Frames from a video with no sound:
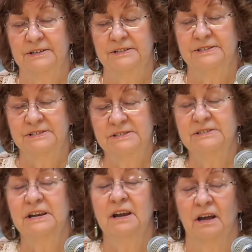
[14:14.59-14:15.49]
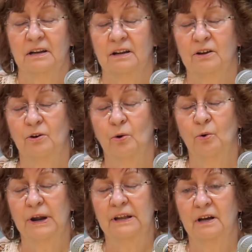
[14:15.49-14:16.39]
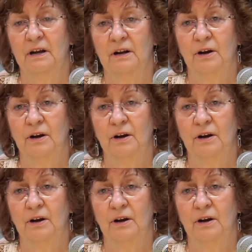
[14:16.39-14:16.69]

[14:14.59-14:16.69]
see it going